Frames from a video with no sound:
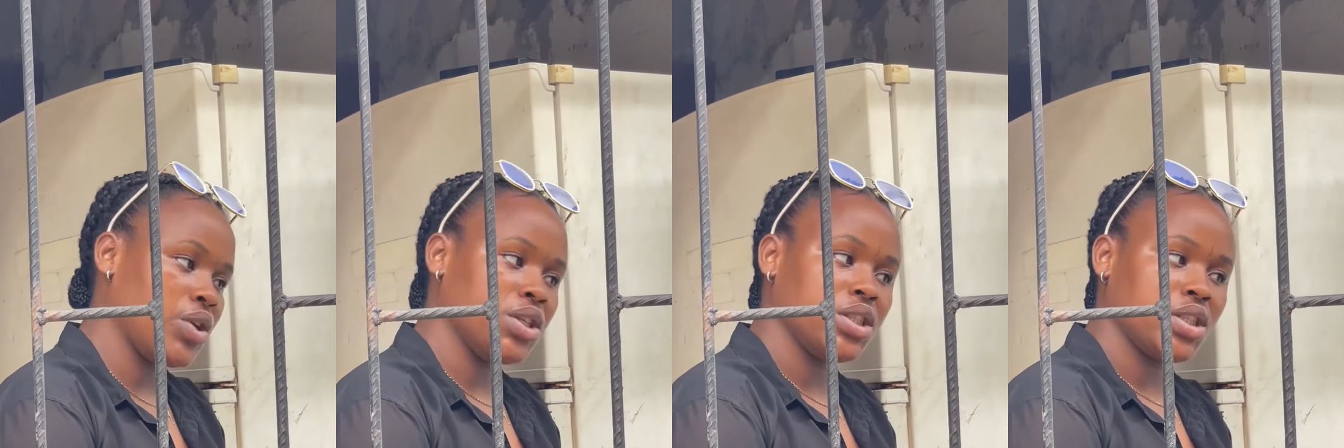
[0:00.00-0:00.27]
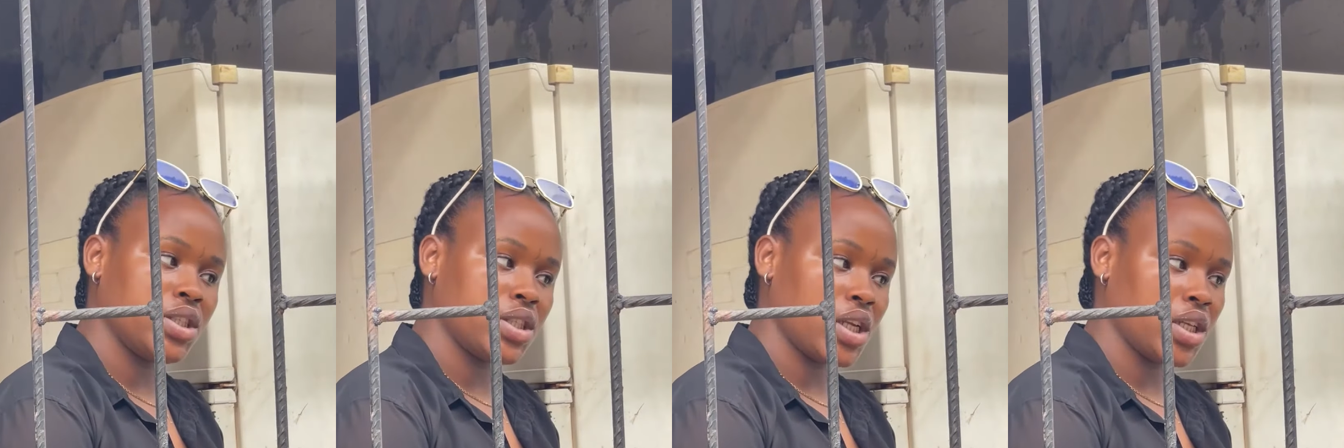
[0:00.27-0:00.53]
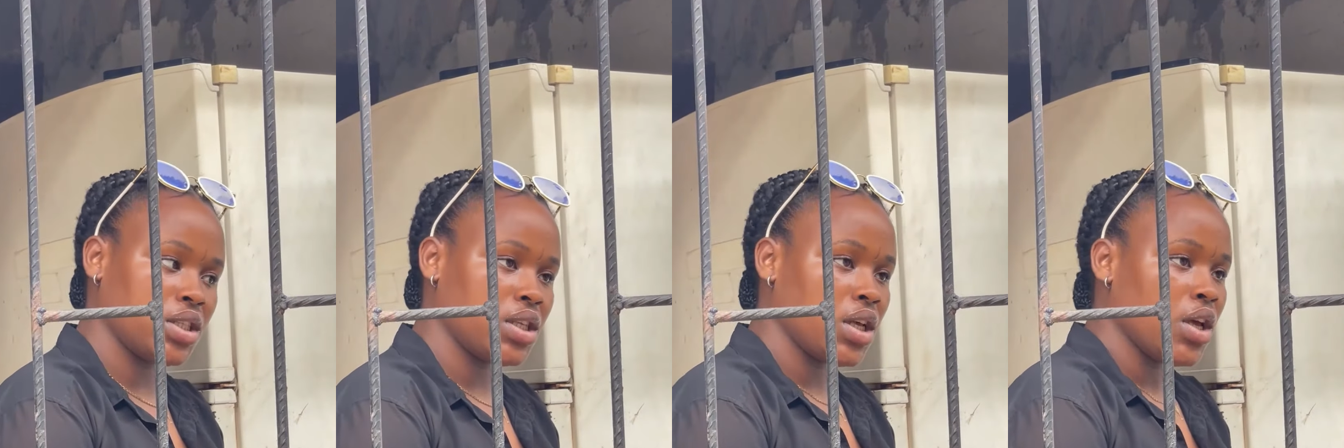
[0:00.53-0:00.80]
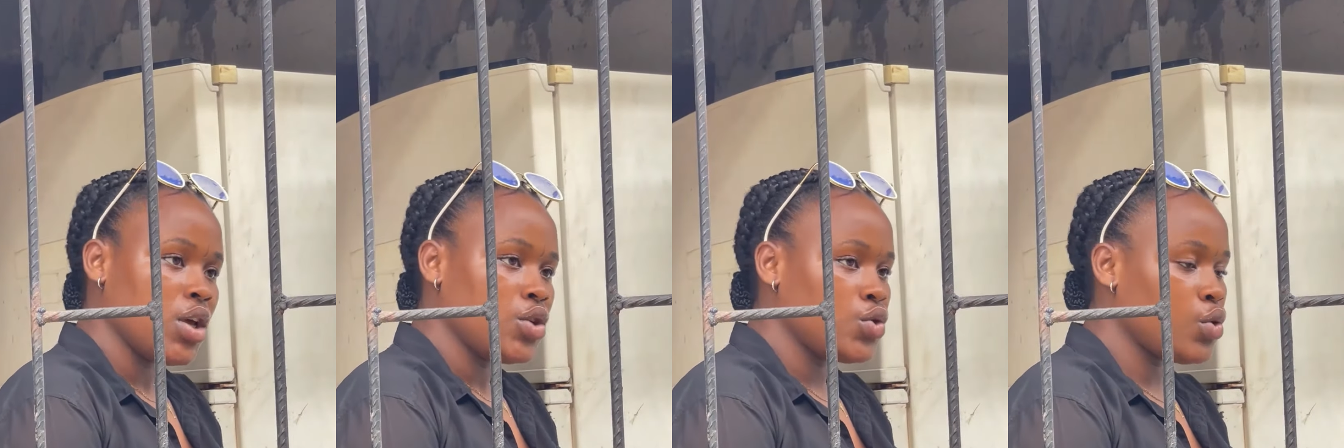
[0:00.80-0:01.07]
is paying this
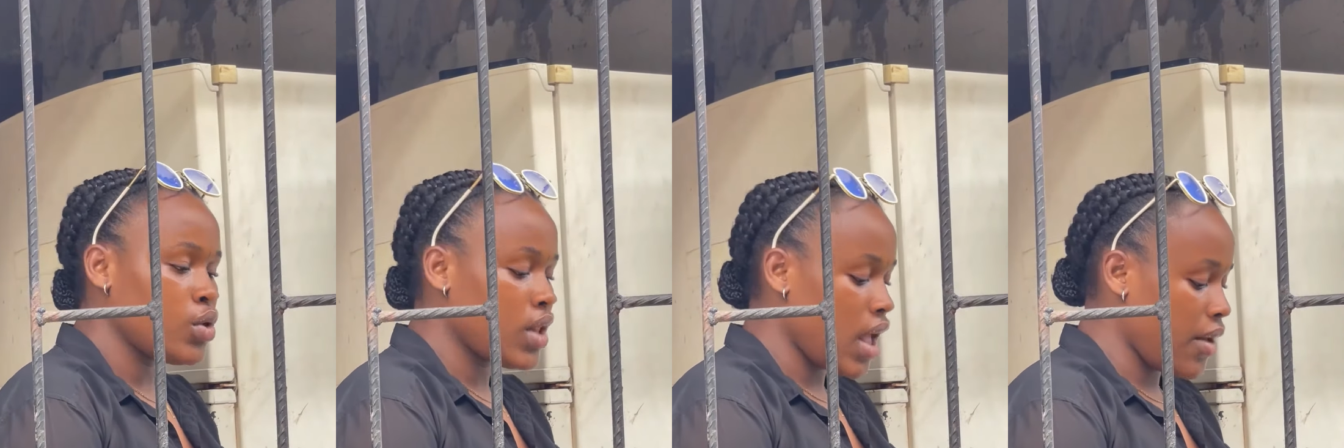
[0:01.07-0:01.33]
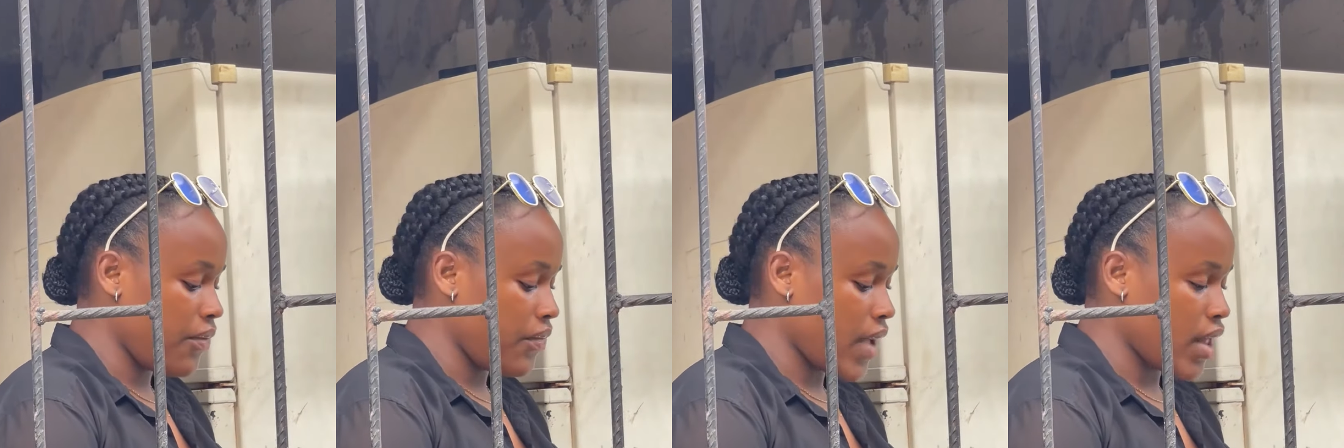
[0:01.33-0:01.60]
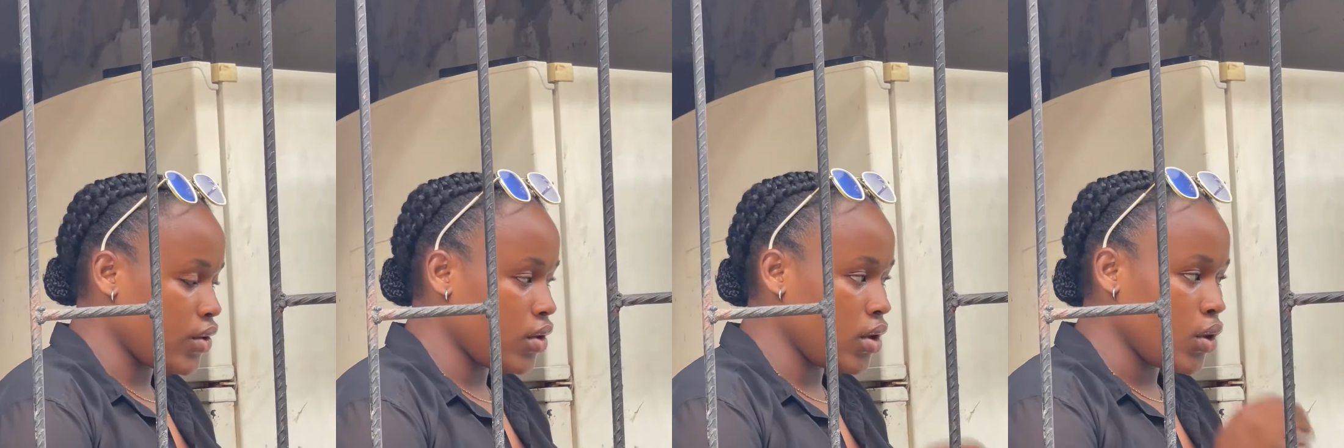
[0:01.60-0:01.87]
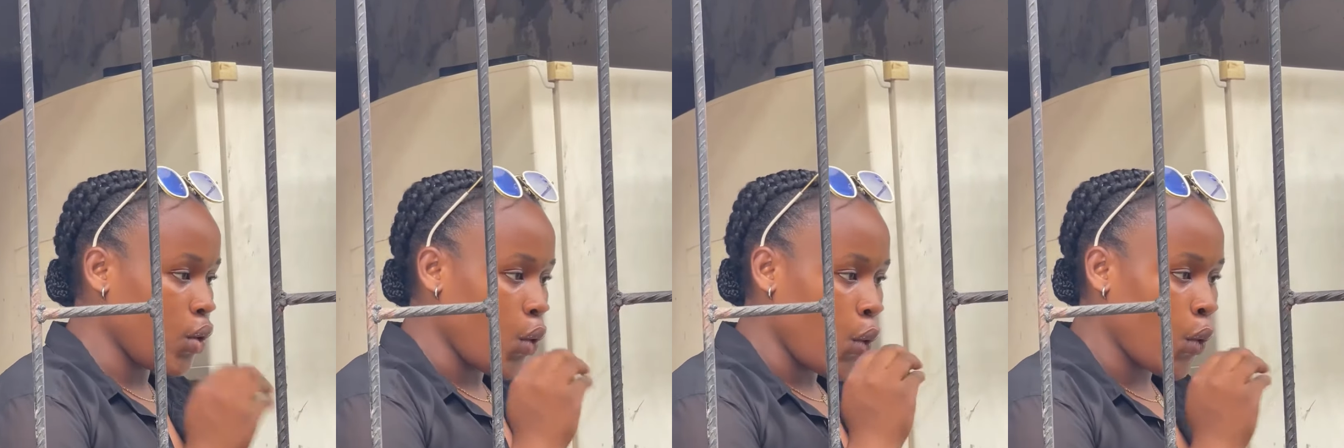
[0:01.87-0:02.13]
rent. So now if you are
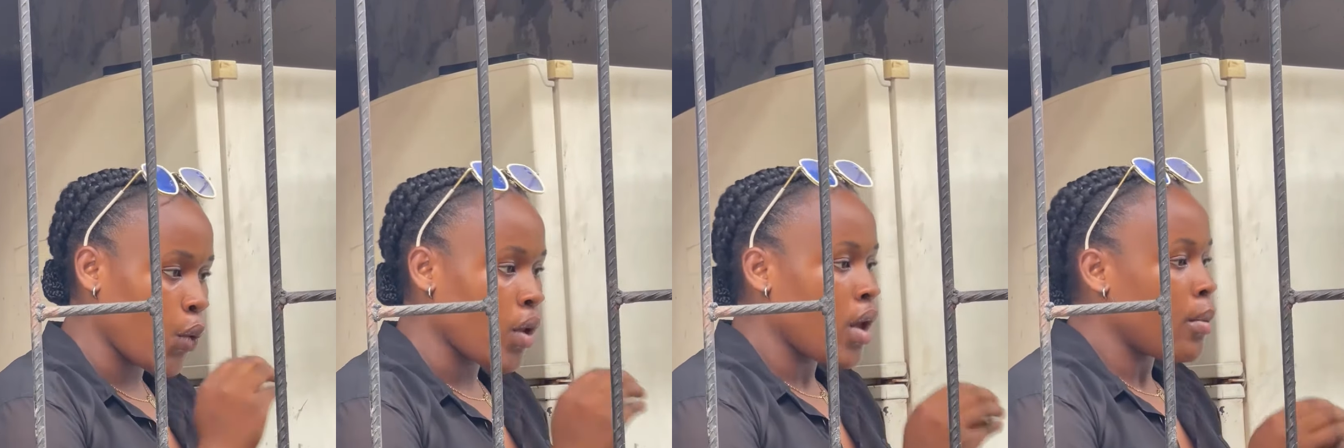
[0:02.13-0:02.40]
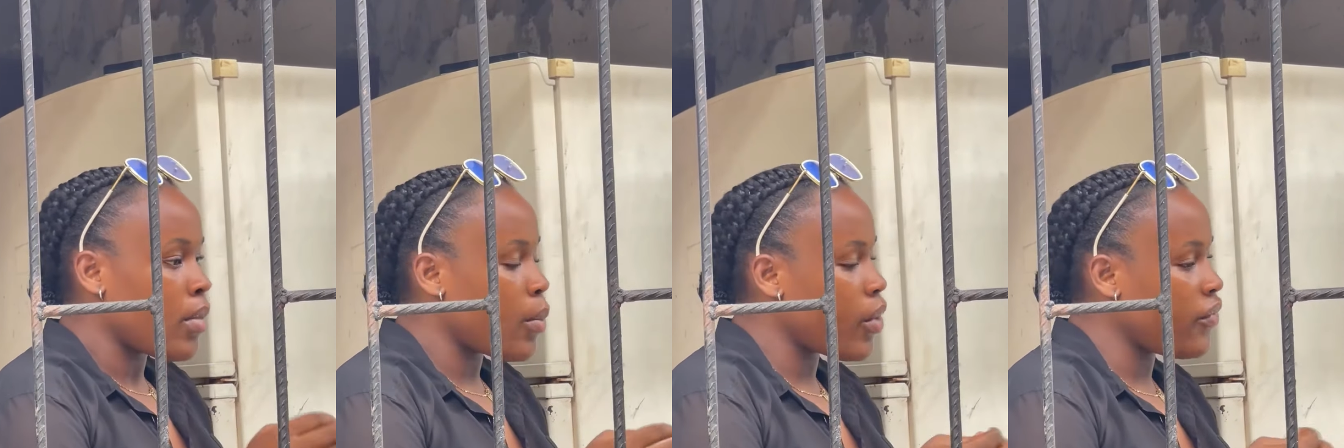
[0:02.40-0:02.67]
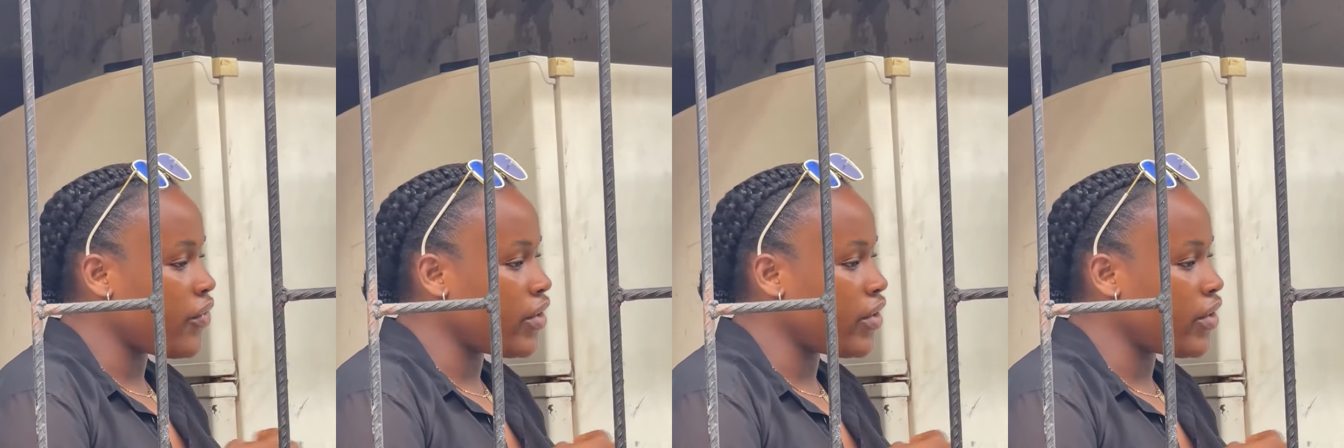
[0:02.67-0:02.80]
doing... My